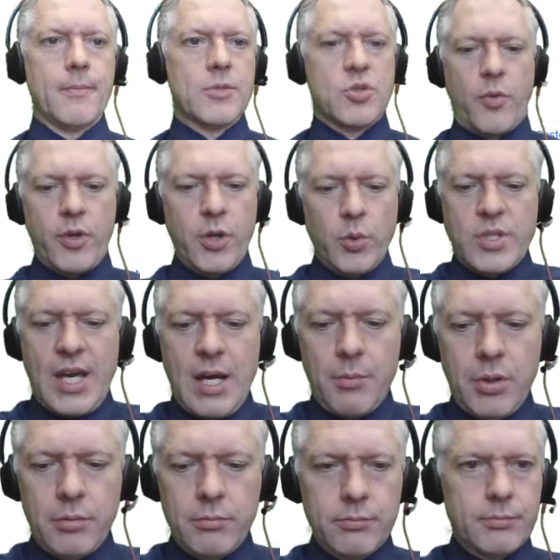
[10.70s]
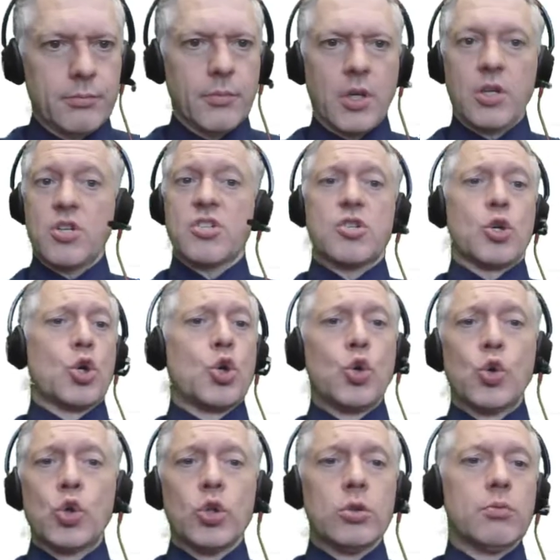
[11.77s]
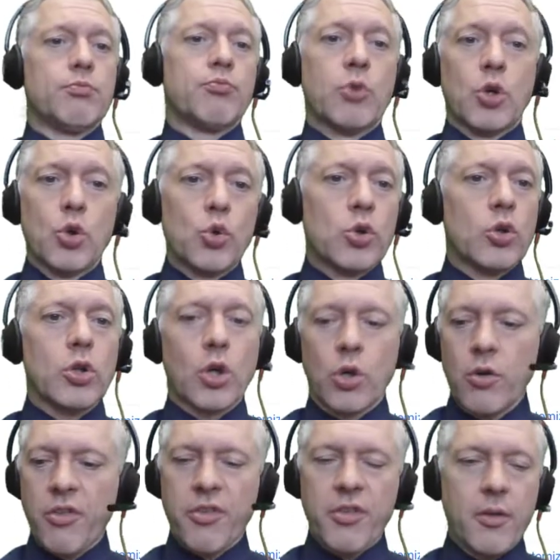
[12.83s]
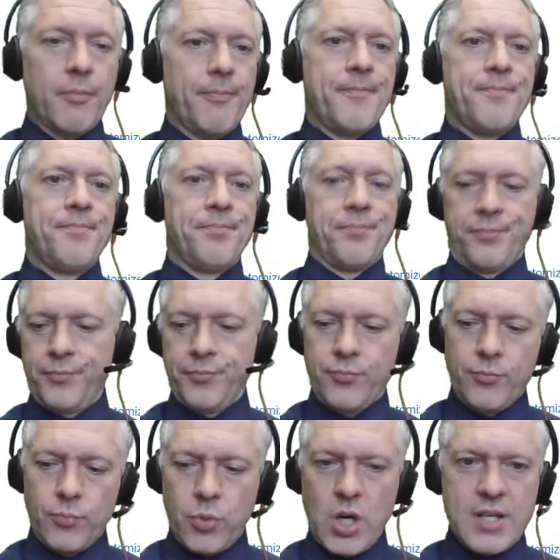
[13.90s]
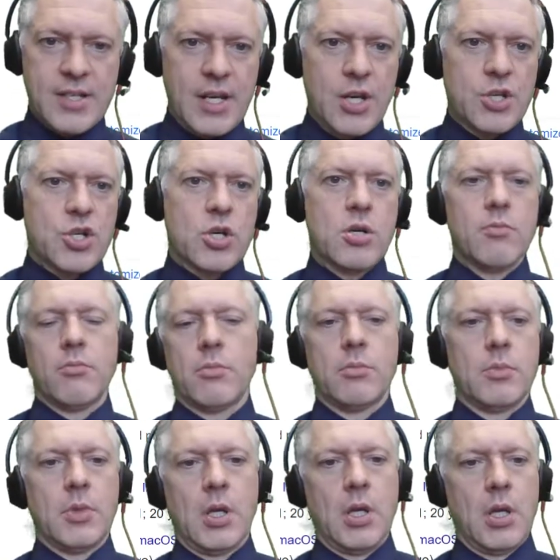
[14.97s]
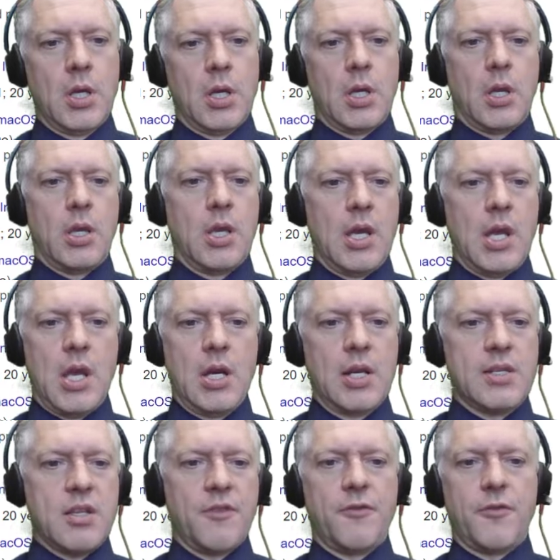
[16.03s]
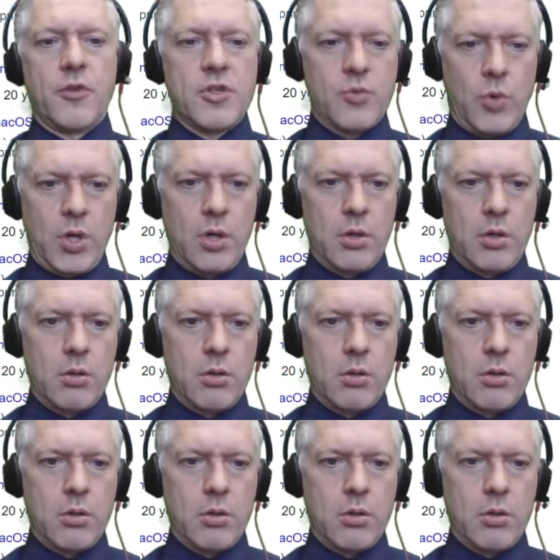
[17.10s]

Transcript: just with a new tab. Just Google Earth, press enter, and it's the first one.